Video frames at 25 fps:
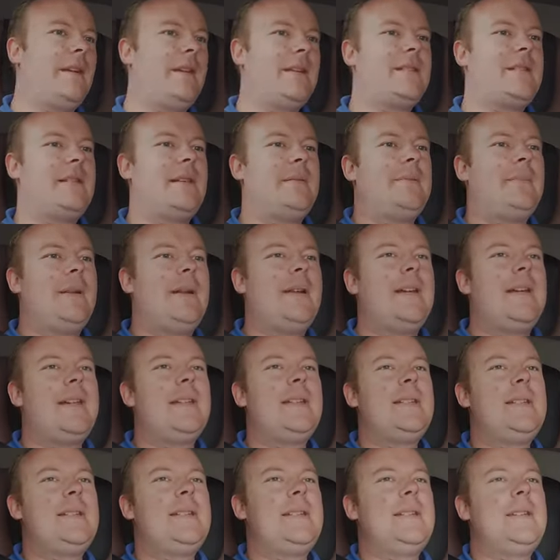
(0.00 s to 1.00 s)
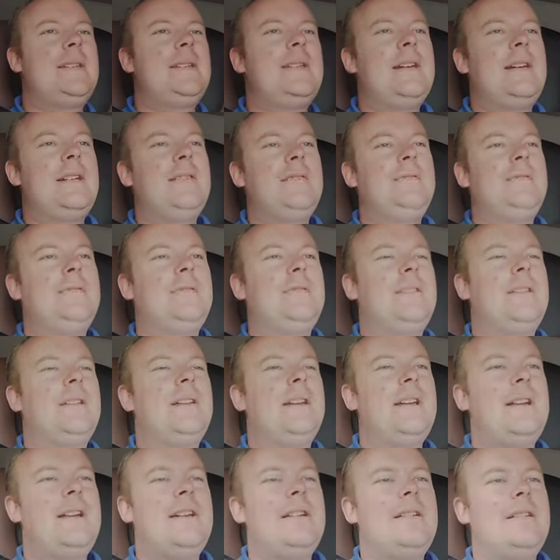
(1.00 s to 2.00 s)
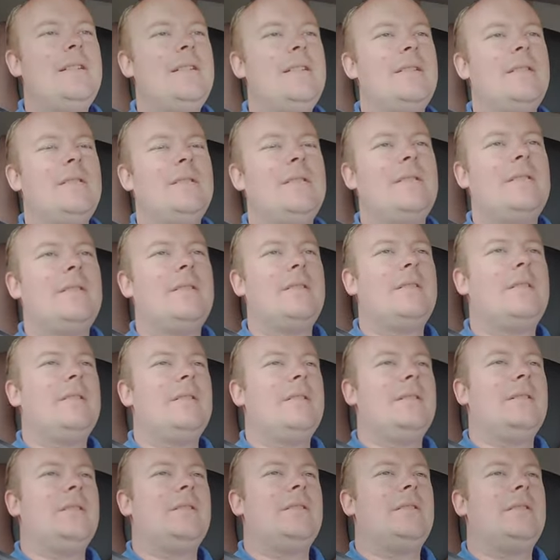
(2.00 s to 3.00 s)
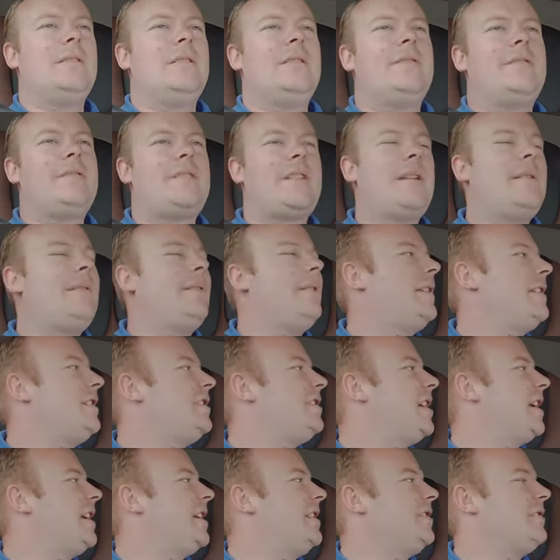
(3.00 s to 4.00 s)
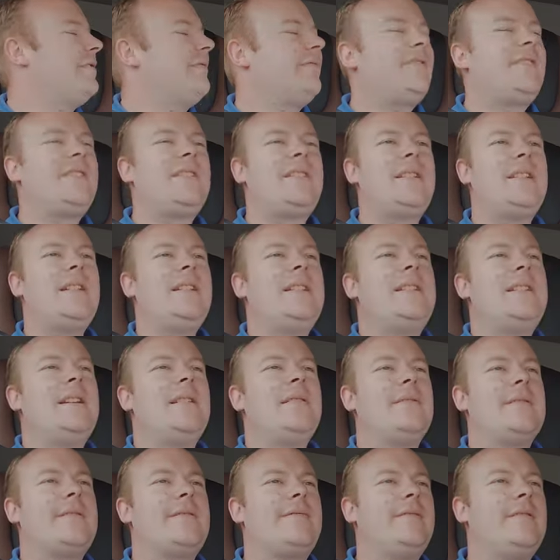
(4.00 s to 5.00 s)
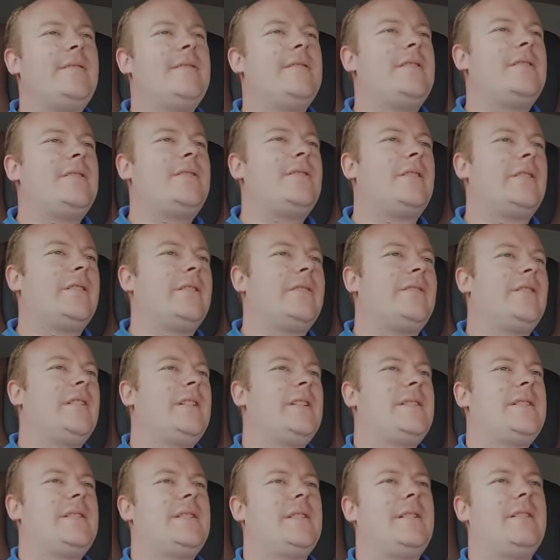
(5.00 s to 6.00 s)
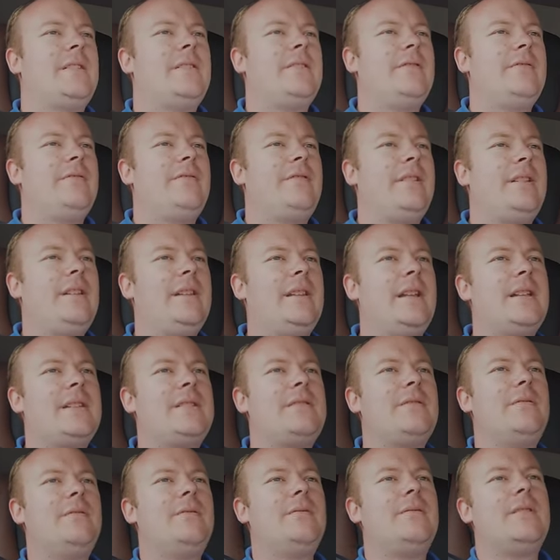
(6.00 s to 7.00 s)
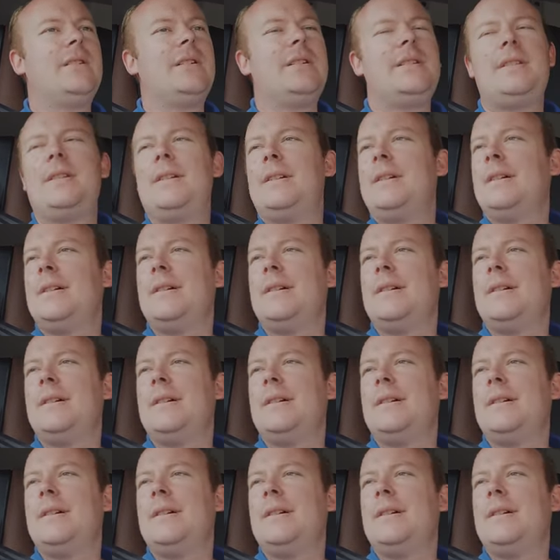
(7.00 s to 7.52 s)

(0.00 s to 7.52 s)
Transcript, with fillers: As I may edit it down there. I've sent the change of details through to Truckfest, so hopefully that's all good.